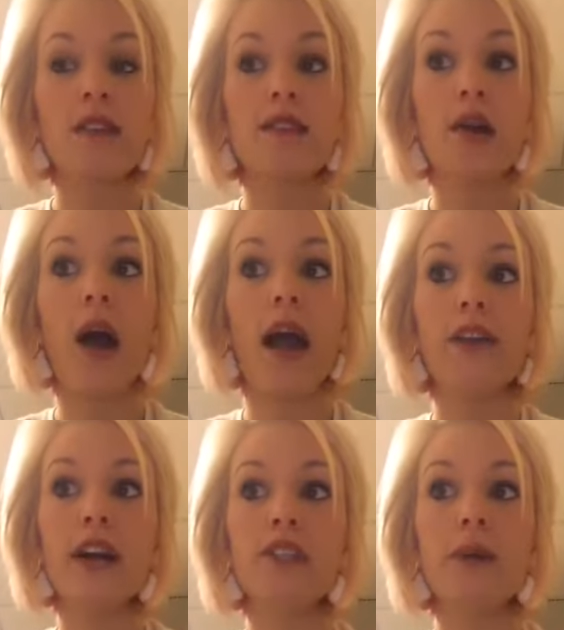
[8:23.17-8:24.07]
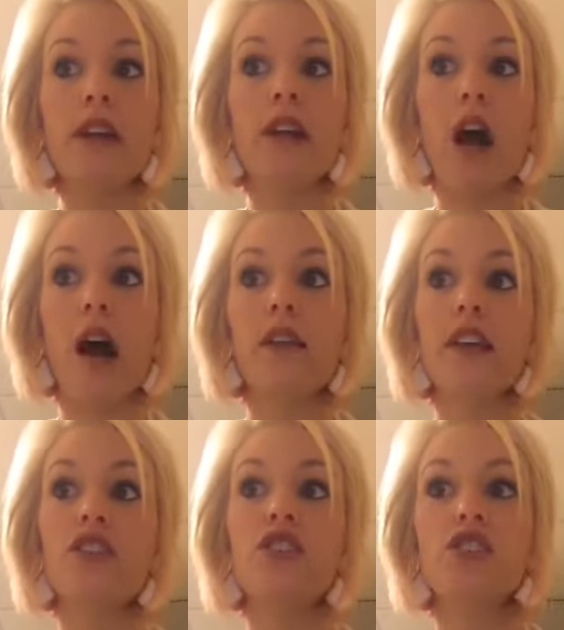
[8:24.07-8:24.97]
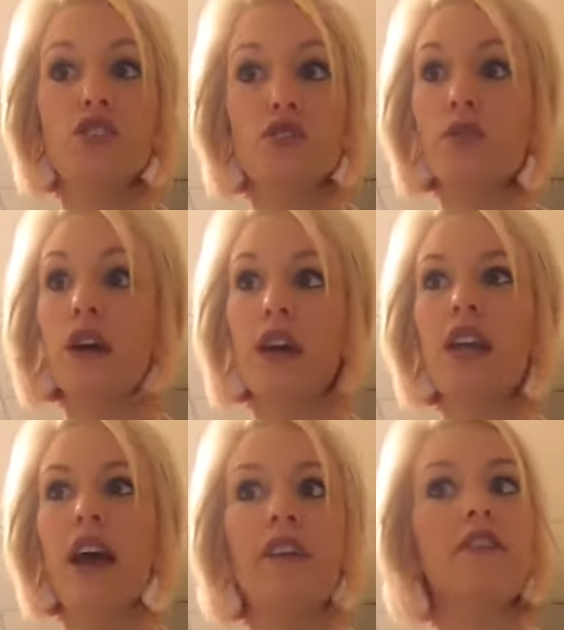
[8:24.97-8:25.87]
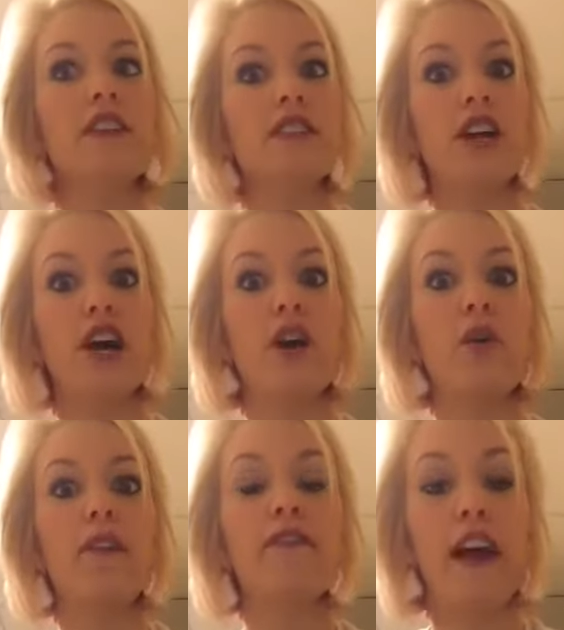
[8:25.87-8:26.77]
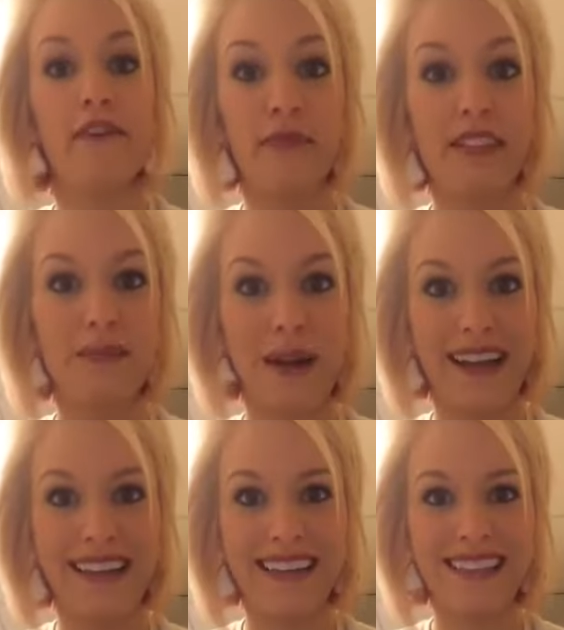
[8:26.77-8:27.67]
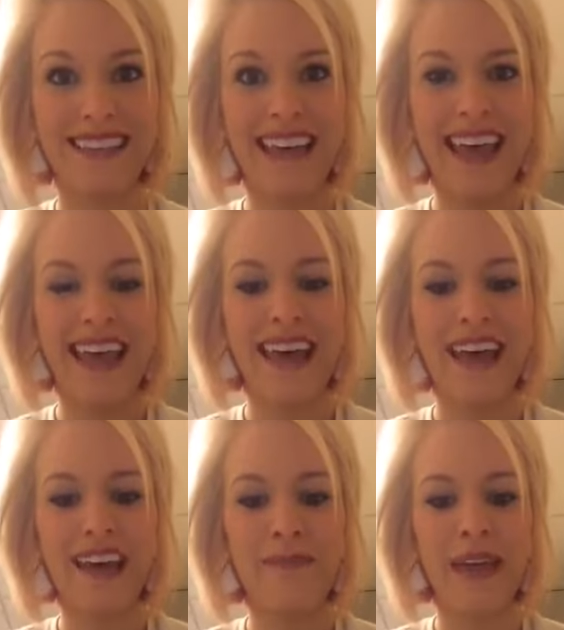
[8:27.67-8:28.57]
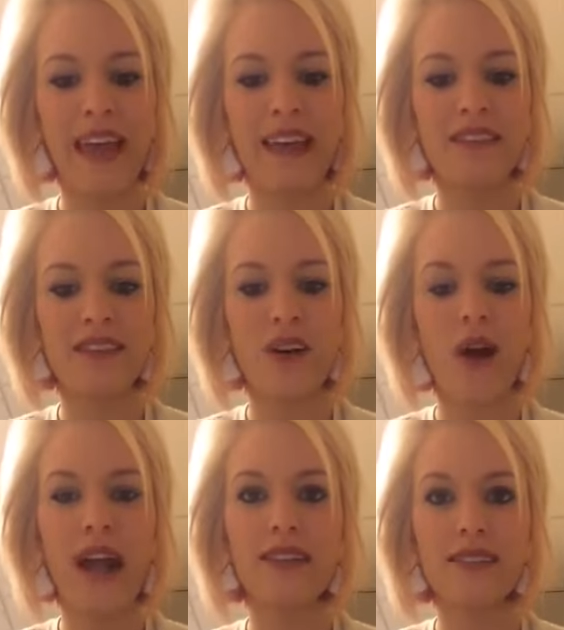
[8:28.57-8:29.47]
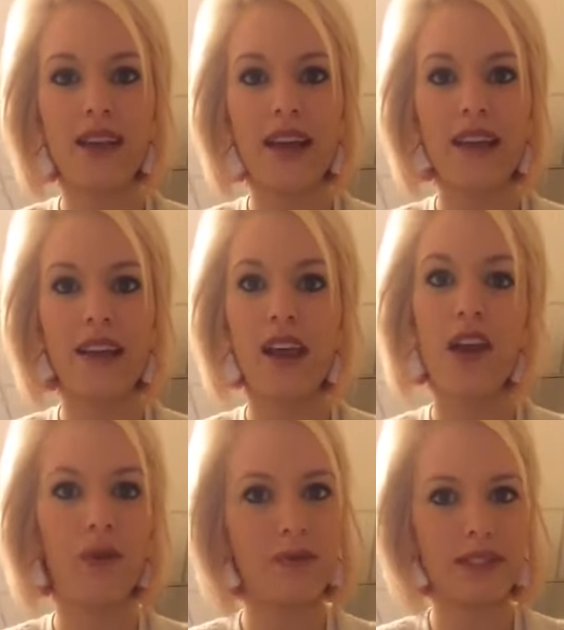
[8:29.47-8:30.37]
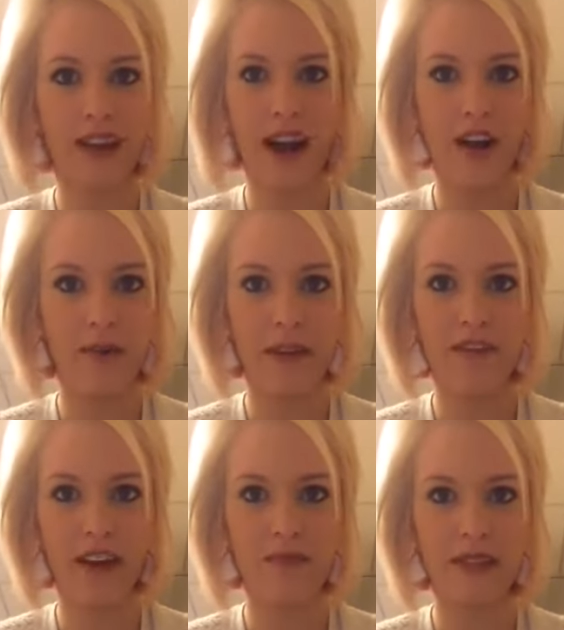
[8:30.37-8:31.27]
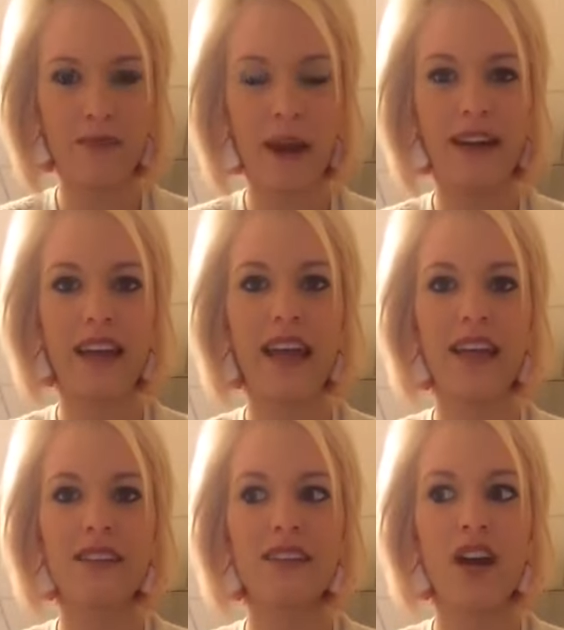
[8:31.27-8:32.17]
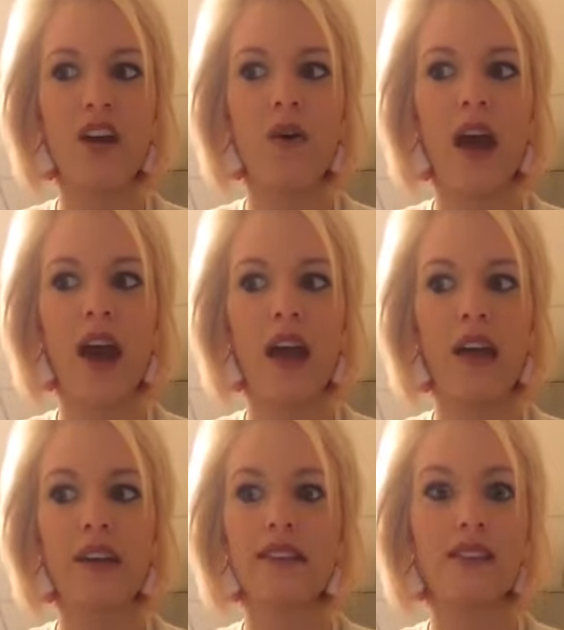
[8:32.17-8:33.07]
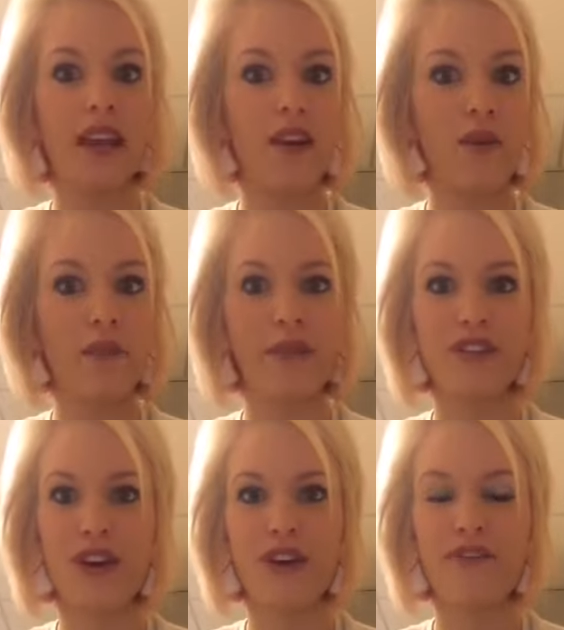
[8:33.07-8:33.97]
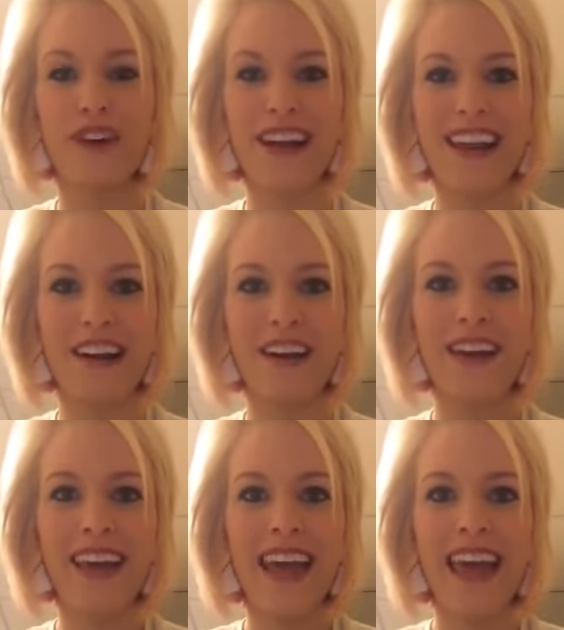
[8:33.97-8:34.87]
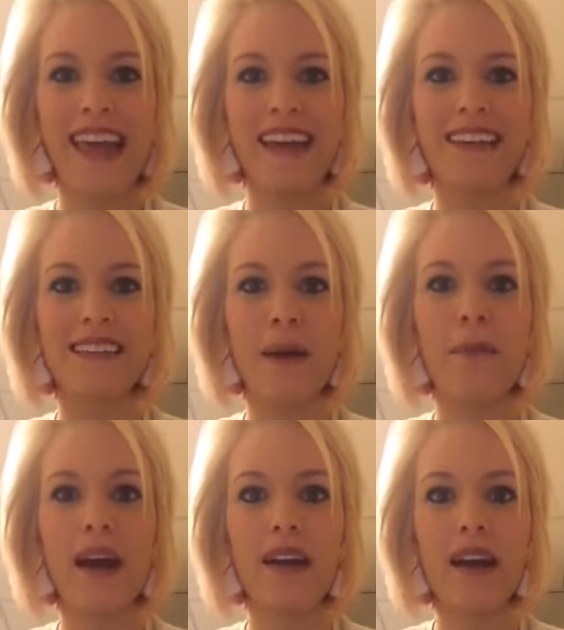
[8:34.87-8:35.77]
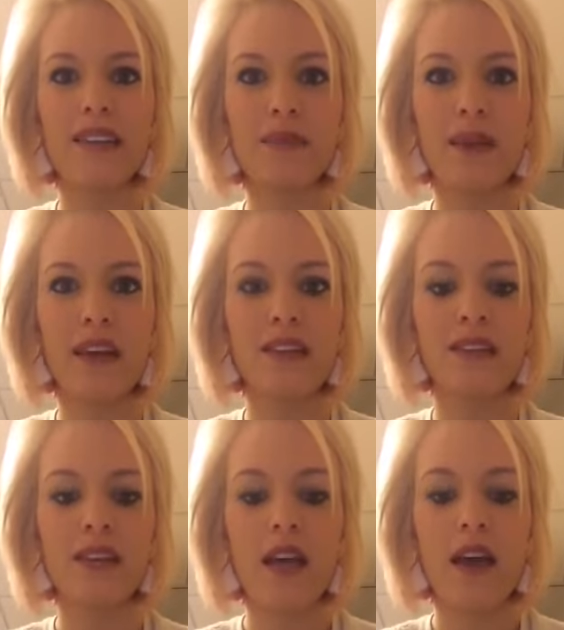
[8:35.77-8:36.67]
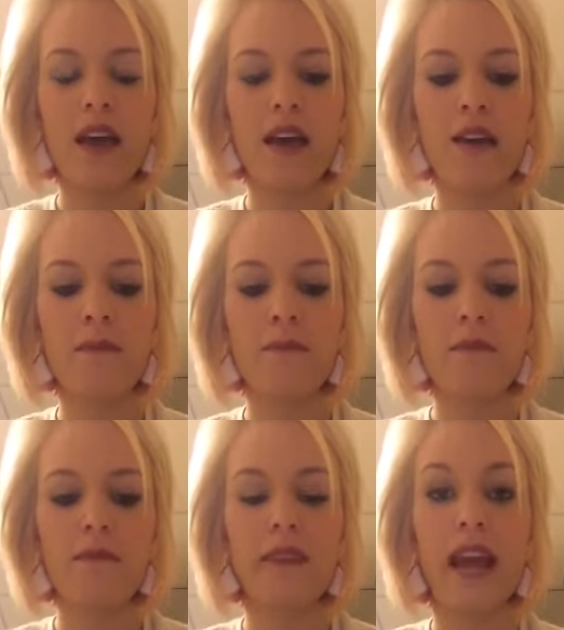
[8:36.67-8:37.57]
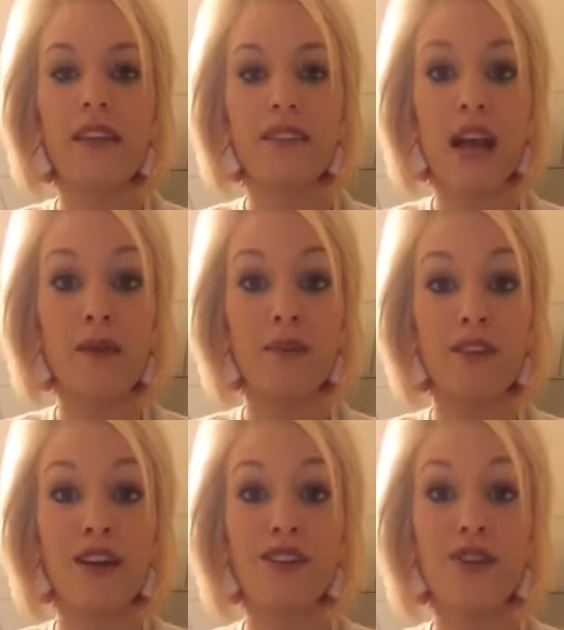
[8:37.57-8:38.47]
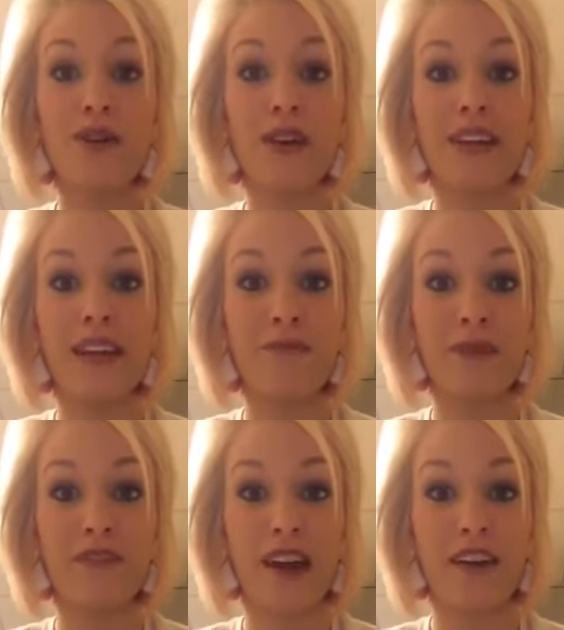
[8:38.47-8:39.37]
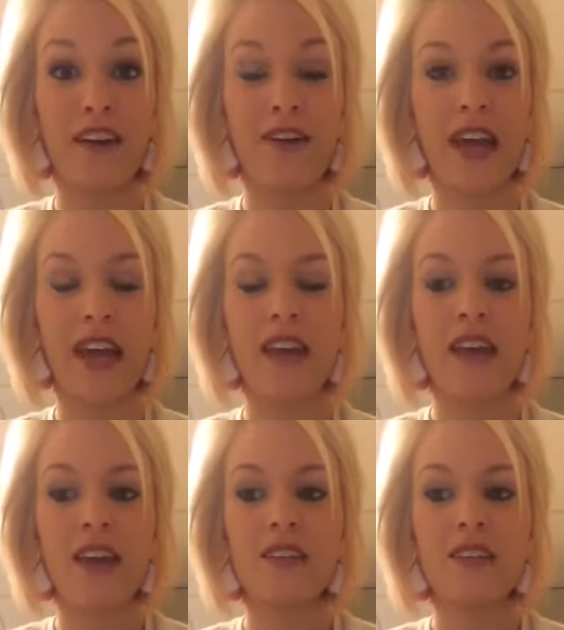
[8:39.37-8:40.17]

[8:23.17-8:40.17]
So I graduated college 2.5 years ago, 5 months pregnant, and so I decided no one was going to hire me 5 months pregnant, and so I stayed home with my daughter for a year, and my husband at the time was our sole income provider, okay?